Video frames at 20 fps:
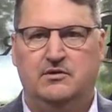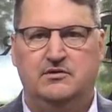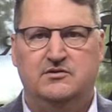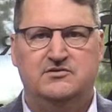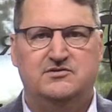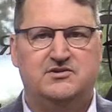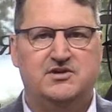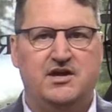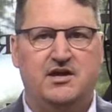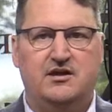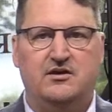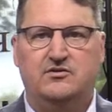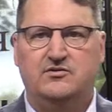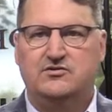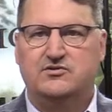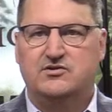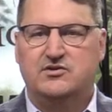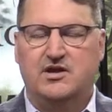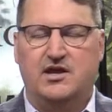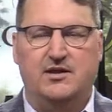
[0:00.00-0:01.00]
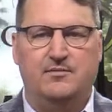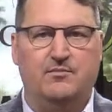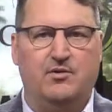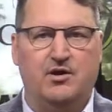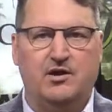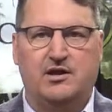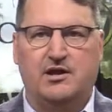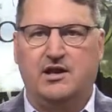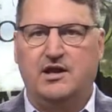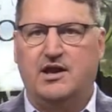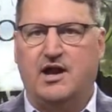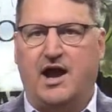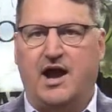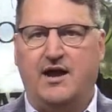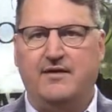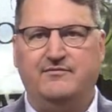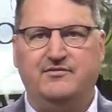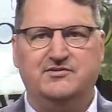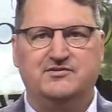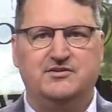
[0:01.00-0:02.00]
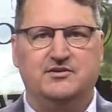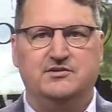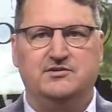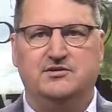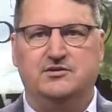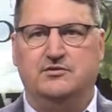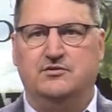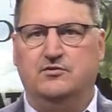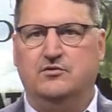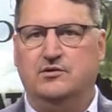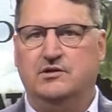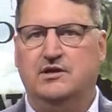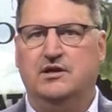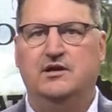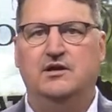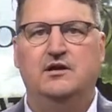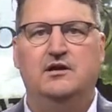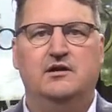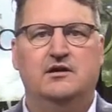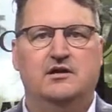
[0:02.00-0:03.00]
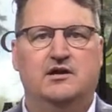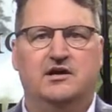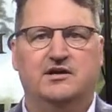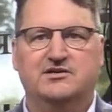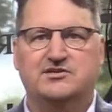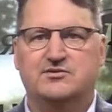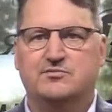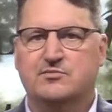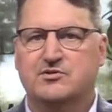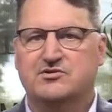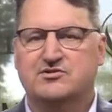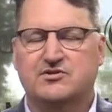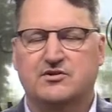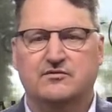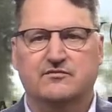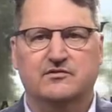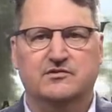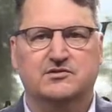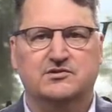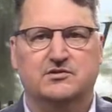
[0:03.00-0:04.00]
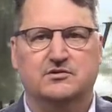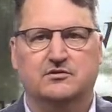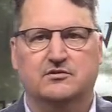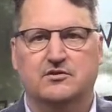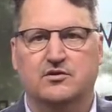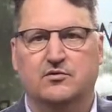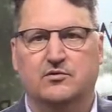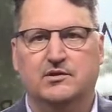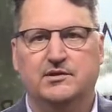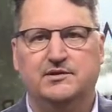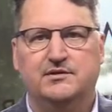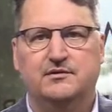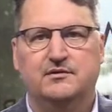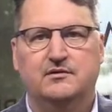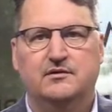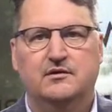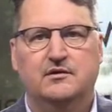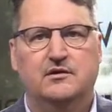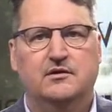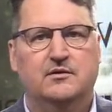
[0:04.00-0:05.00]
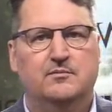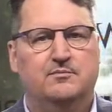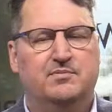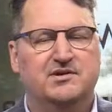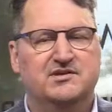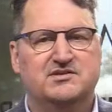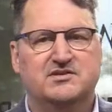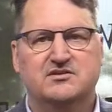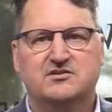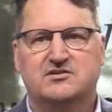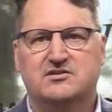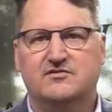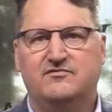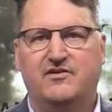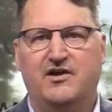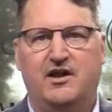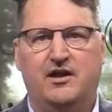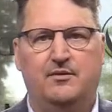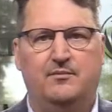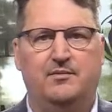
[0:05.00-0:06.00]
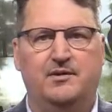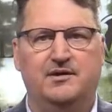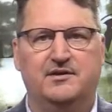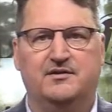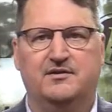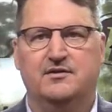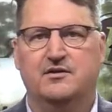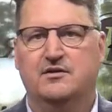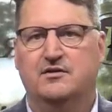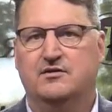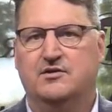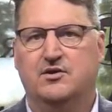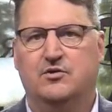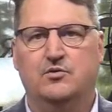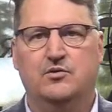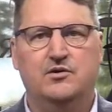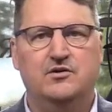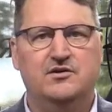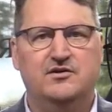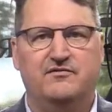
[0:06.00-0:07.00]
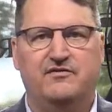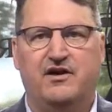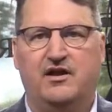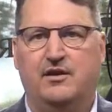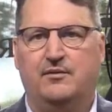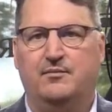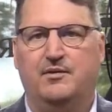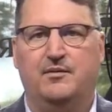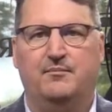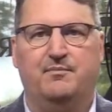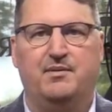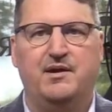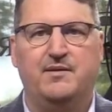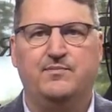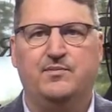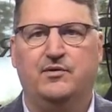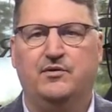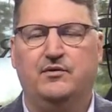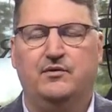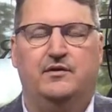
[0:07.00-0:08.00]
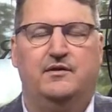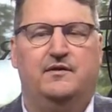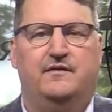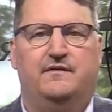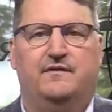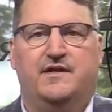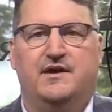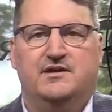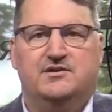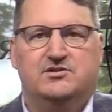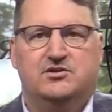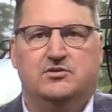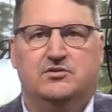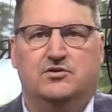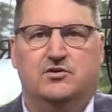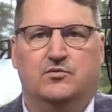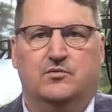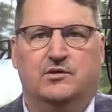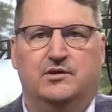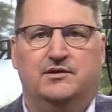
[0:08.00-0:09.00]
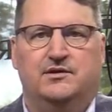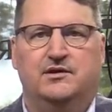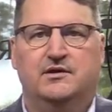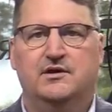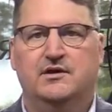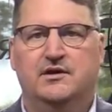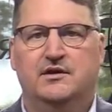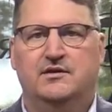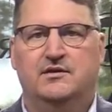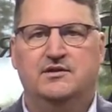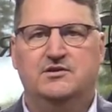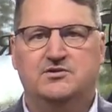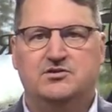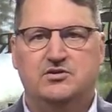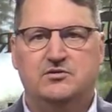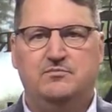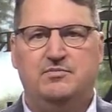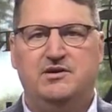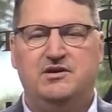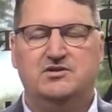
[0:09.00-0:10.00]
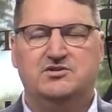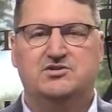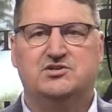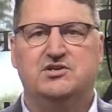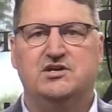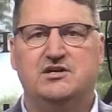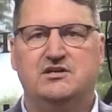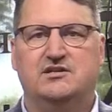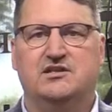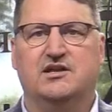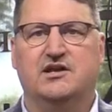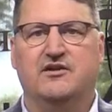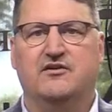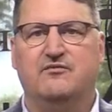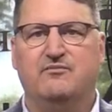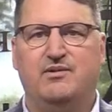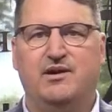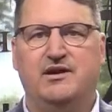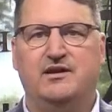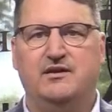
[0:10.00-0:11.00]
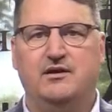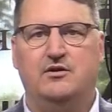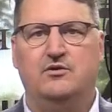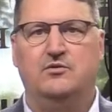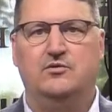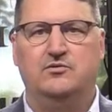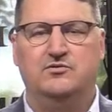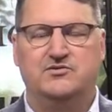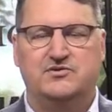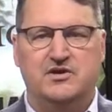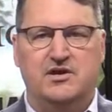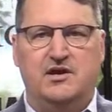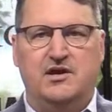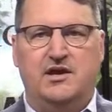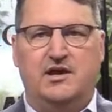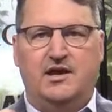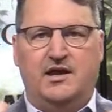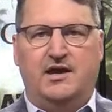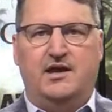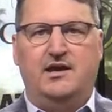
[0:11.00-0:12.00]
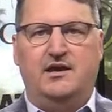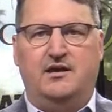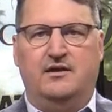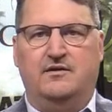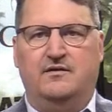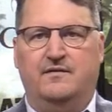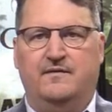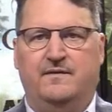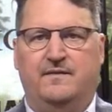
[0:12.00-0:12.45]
Sales and marketing obviously should know it. Customer service should know it. Business development, donor development people, they should know it. This should be a sheet that everybody knows, hey,